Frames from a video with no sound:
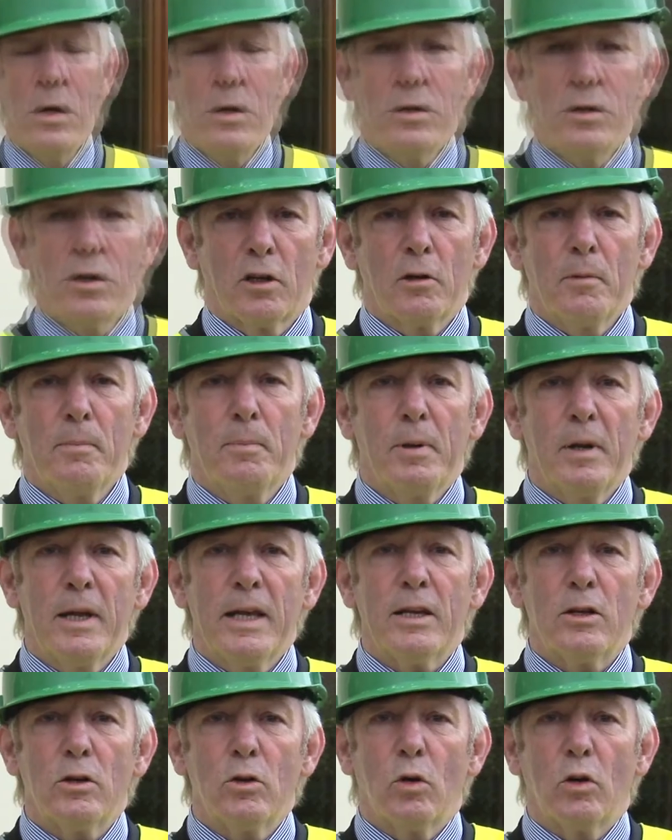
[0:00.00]
To
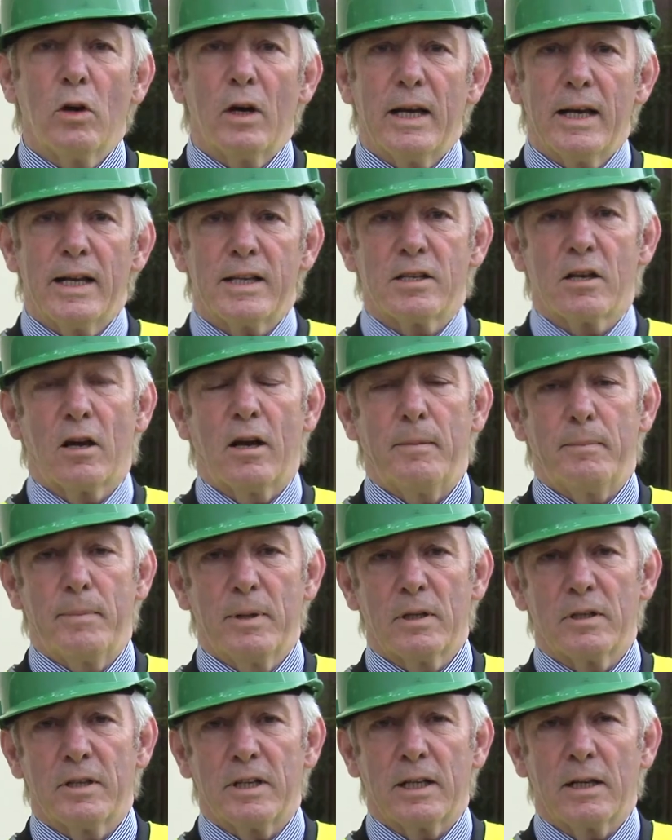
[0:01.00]
complete your airtight
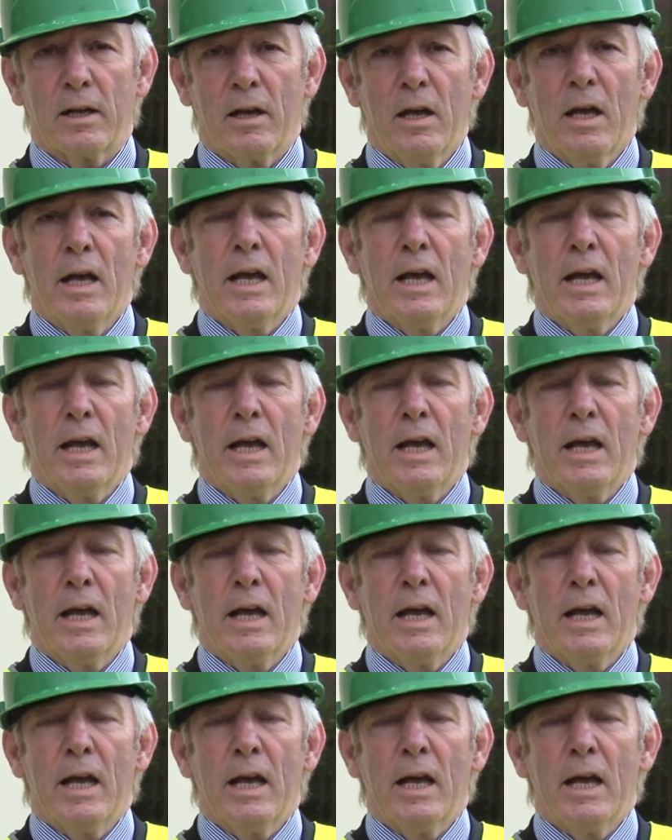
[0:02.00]
building,